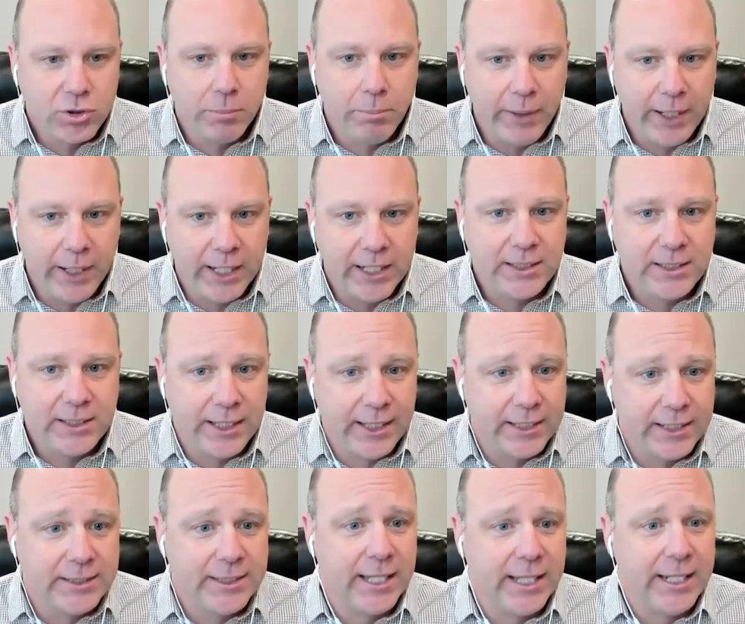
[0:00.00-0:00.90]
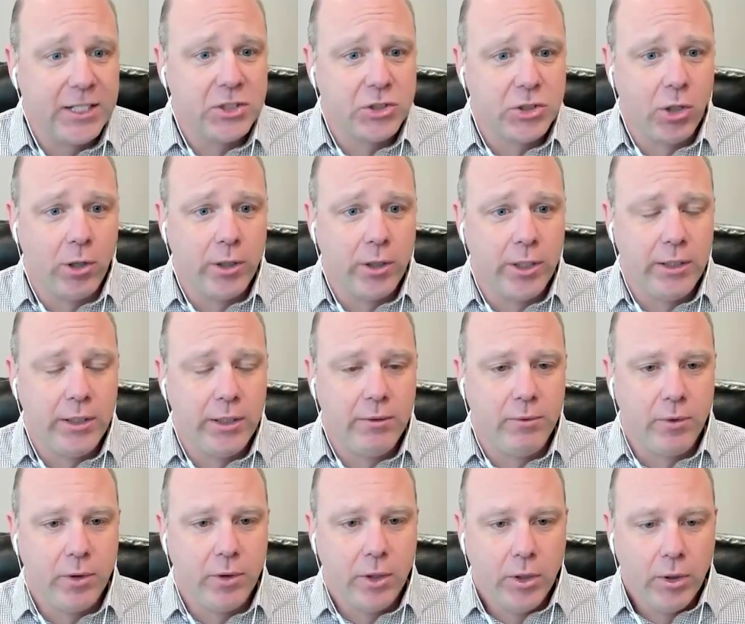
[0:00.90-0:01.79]
biggest thing is getting started,
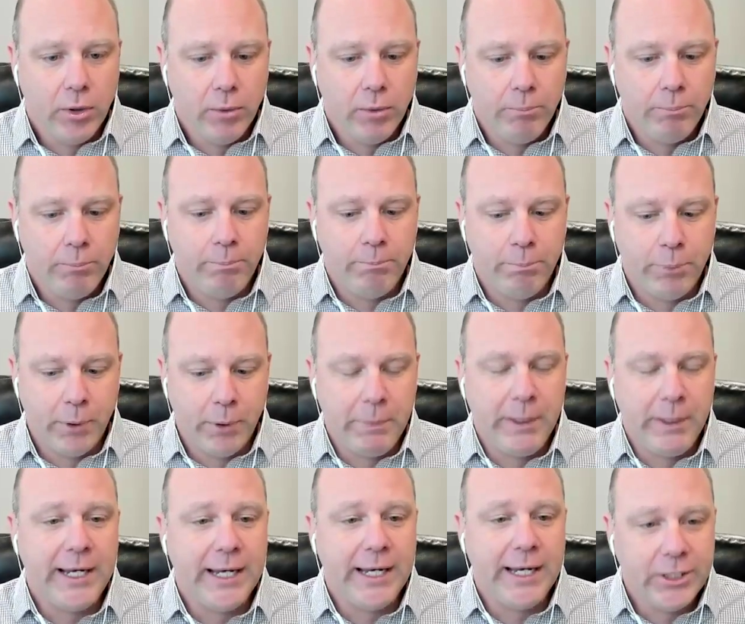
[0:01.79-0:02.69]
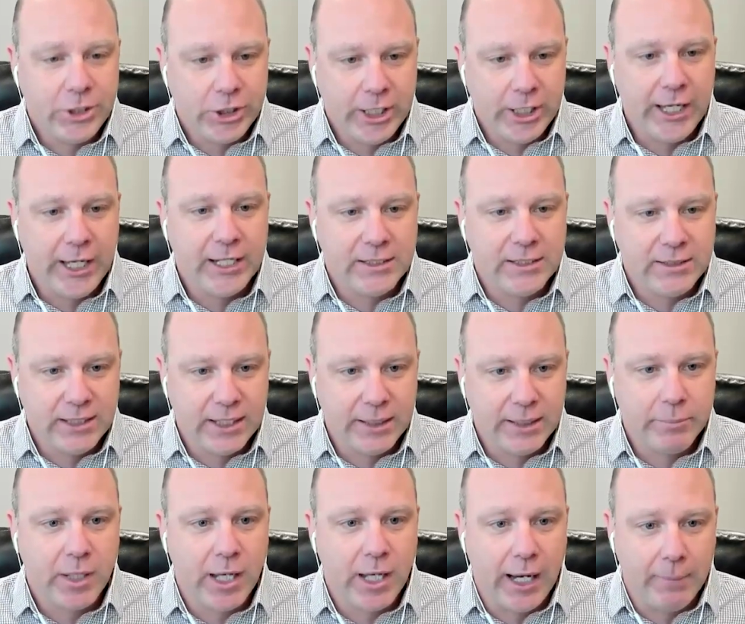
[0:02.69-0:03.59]
but being educated at the
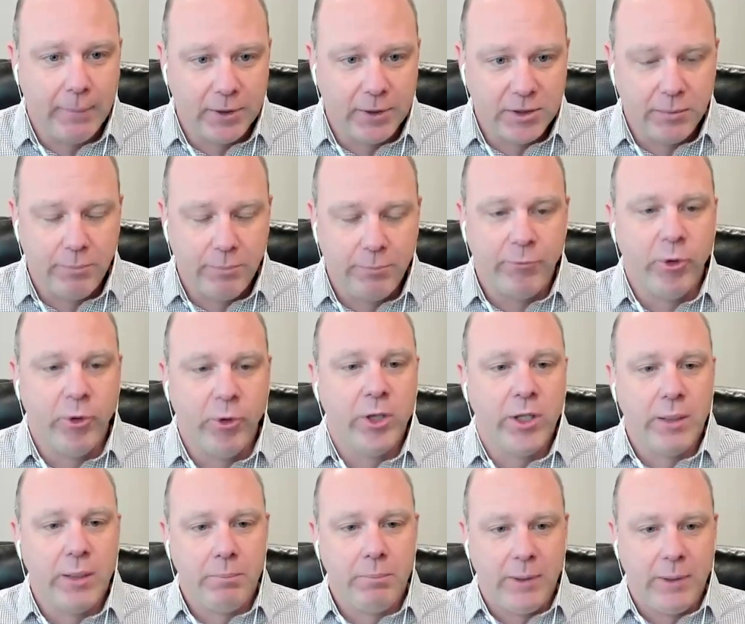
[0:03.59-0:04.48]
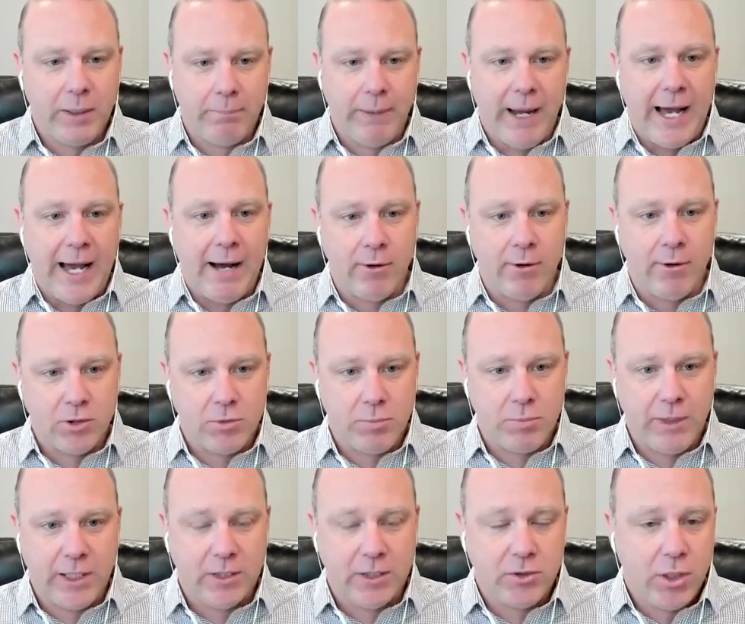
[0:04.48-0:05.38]
same time. It's a really big balance,
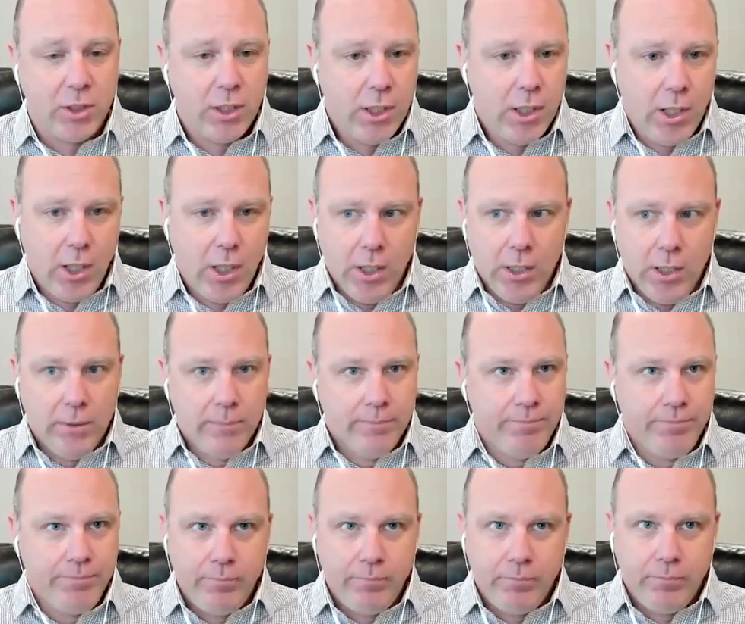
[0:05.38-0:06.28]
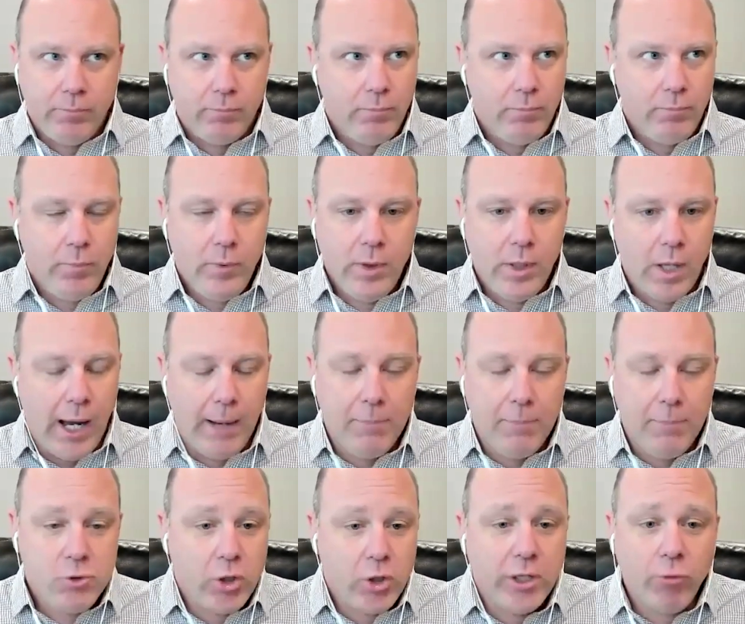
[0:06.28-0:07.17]
because
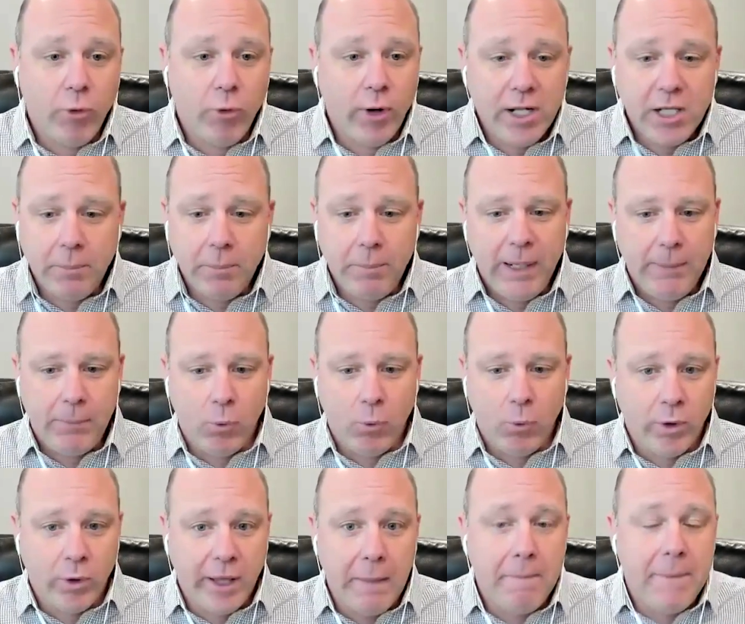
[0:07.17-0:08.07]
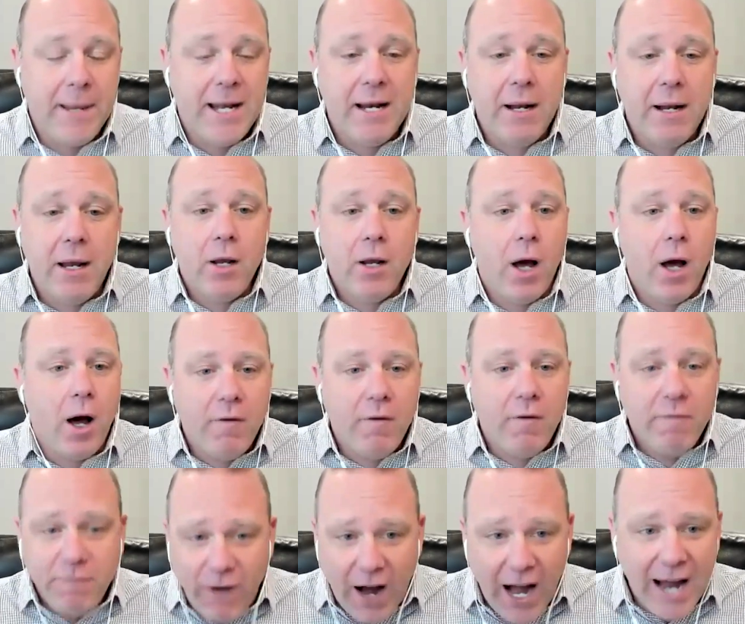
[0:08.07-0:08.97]
I'm sure you've run into people where they've been at
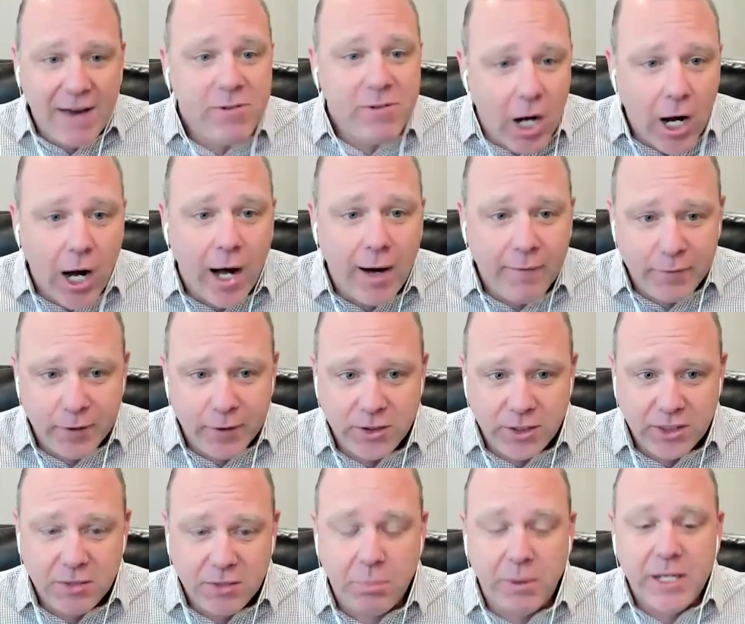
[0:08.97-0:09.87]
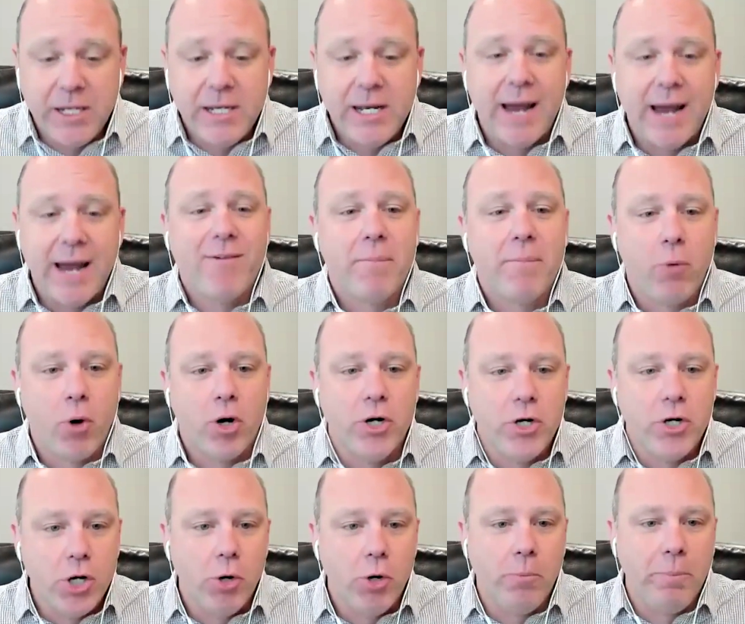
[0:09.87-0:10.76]
5 conferences but never bought a
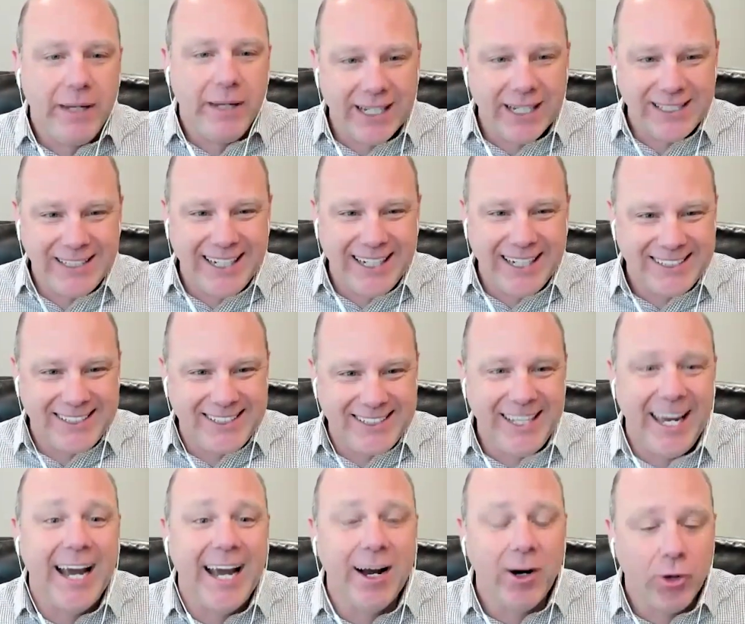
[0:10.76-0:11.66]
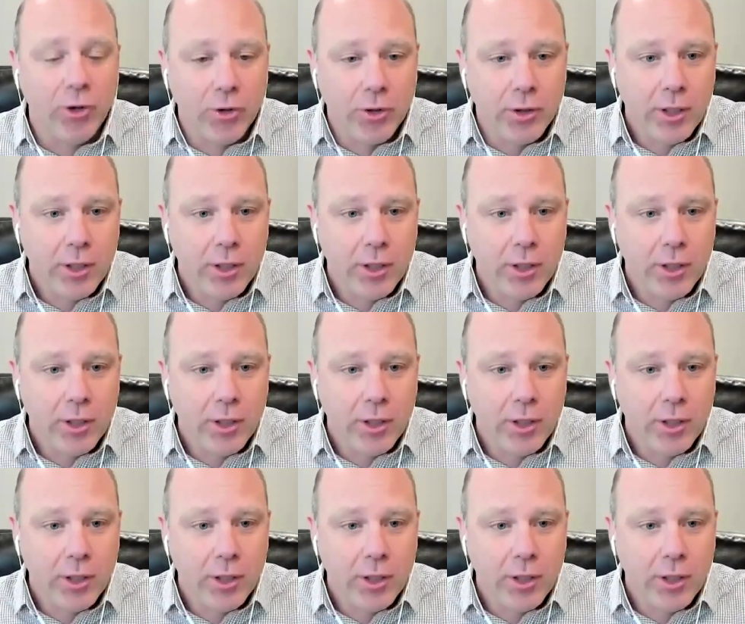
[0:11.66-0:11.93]
note because they got scared.